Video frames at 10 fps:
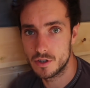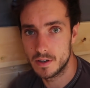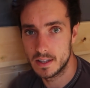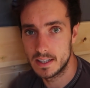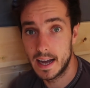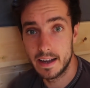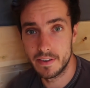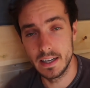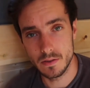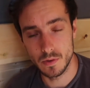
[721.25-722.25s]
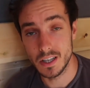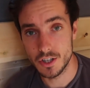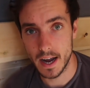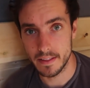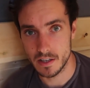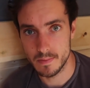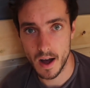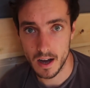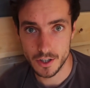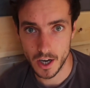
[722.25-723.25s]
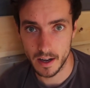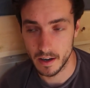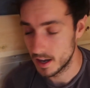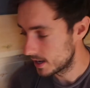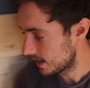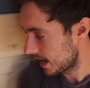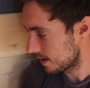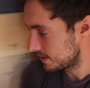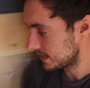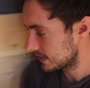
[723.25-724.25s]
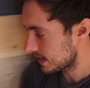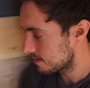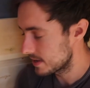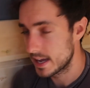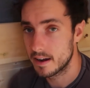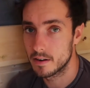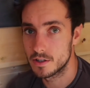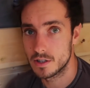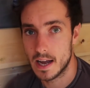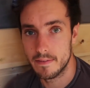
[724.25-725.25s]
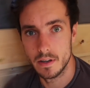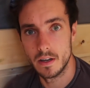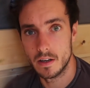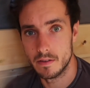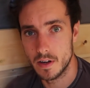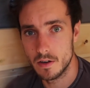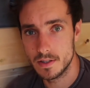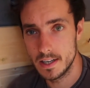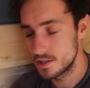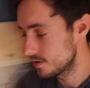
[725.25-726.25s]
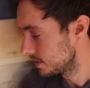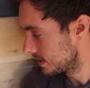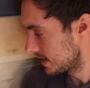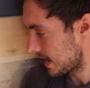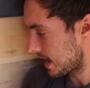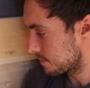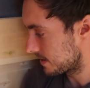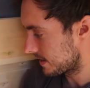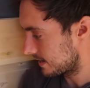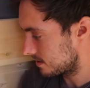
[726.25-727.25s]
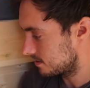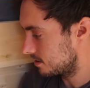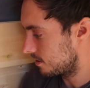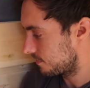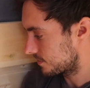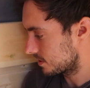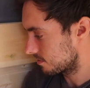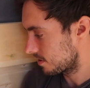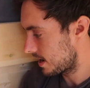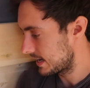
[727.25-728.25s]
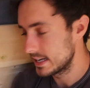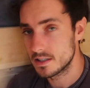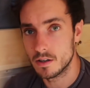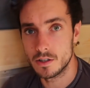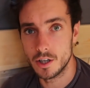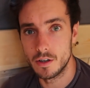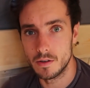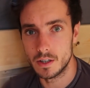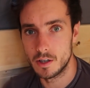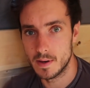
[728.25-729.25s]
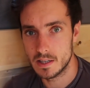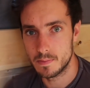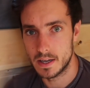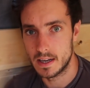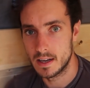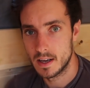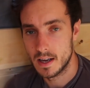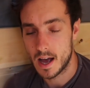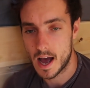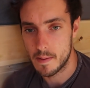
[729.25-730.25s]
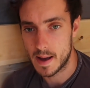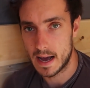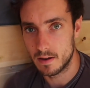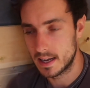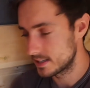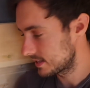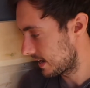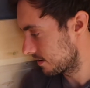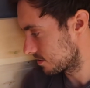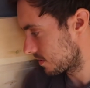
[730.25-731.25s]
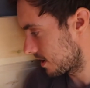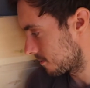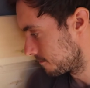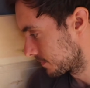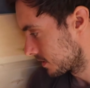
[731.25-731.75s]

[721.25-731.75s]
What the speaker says: during the day. If he doesn't want to check the smart shunt, he can come here and just have a look at the voltage. And then off to the right, he's got two USB outlets there as well.